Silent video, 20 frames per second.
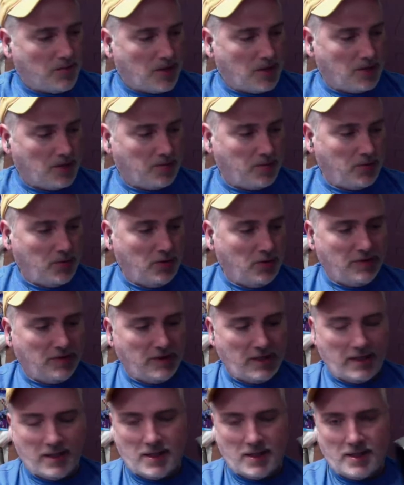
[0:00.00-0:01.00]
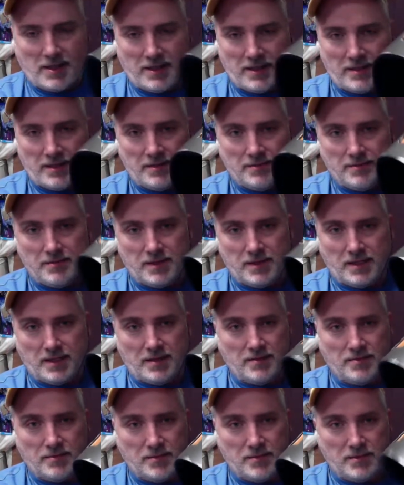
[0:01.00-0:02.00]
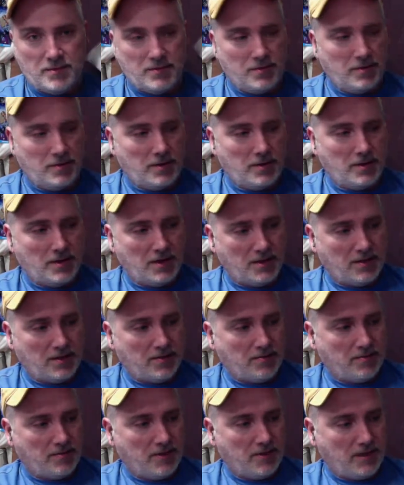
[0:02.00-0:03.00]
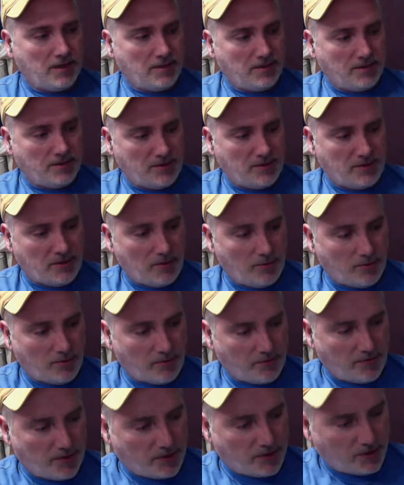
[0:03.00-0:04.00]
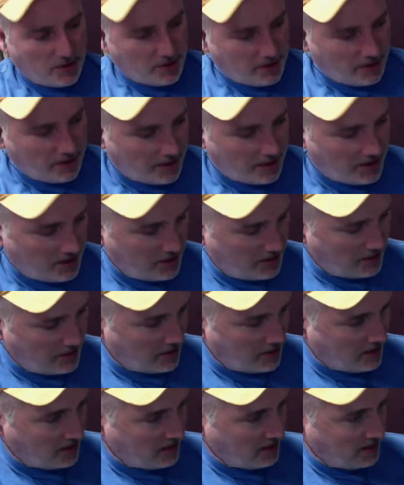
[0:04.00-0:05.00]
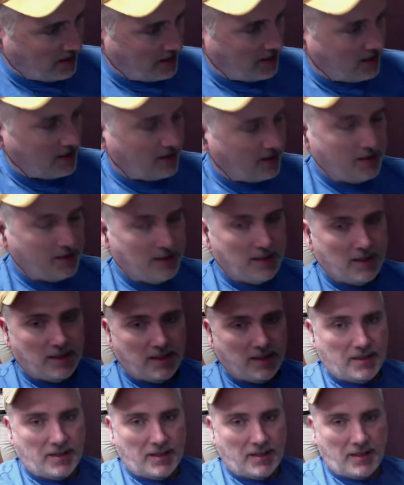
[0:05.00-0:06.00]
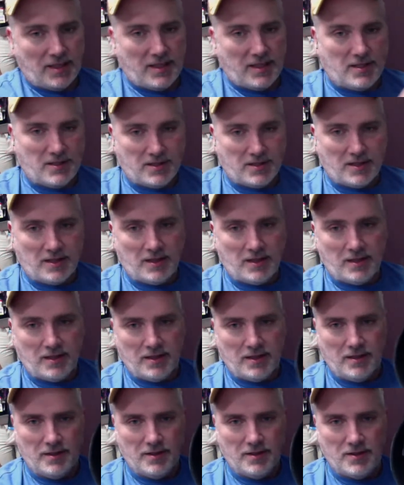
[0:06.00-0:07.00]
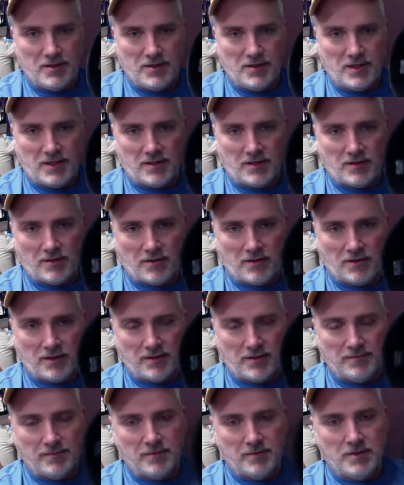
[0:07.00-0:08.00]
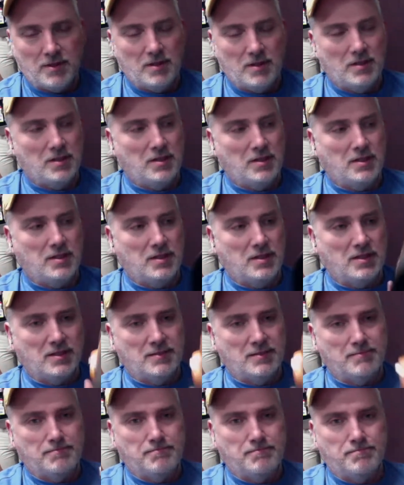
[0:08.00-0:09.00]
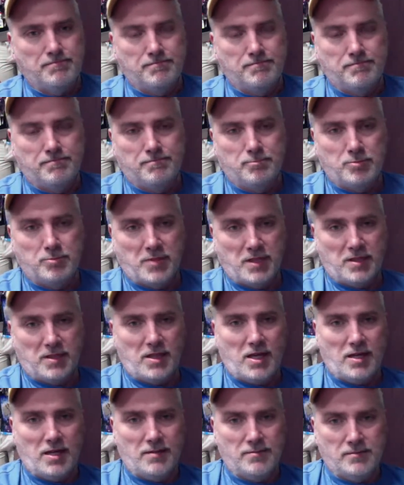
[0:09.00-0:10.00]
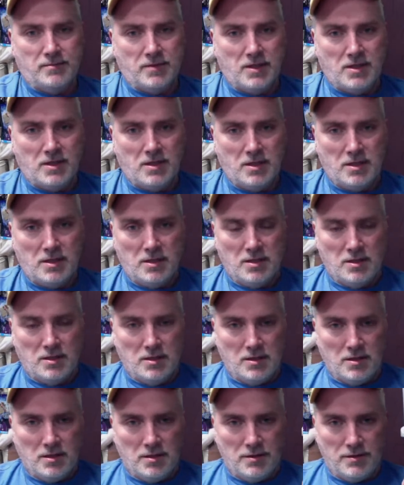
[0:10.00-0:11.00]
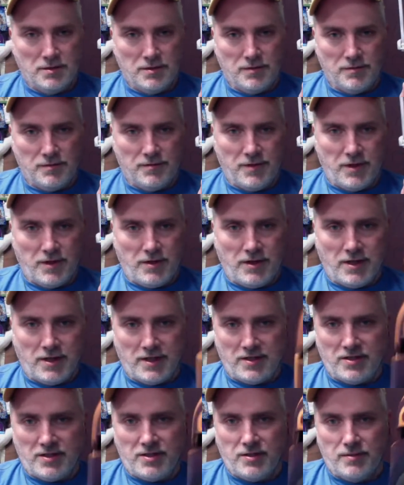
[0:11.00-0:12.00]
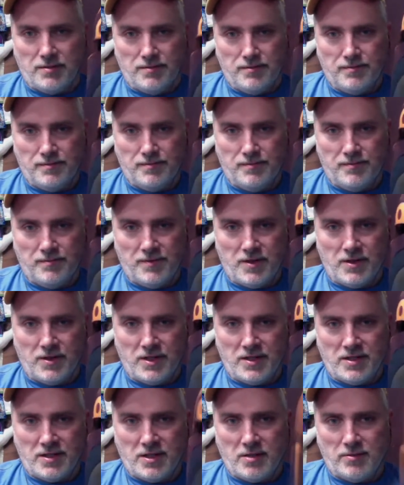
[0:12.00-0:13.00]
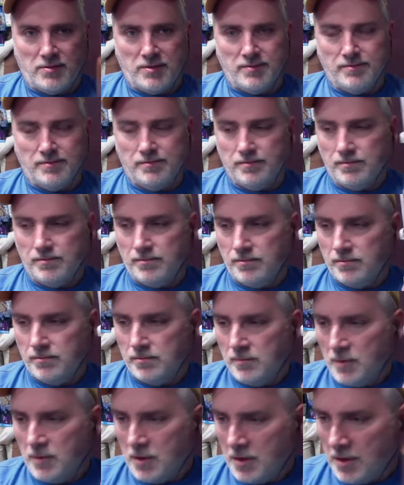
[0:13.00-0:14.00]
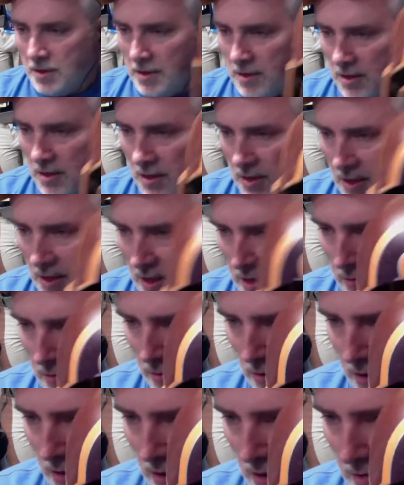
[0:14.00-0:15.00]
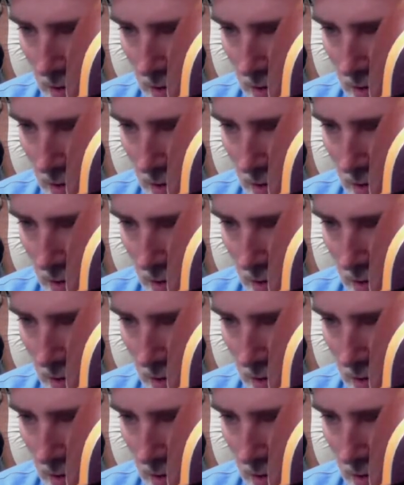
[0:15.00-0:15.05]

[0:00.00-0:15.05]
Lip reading: it's beautifully lined. Like it's so professionally nicely done. It has the sticker on it. But yeah, very nice helmet. I would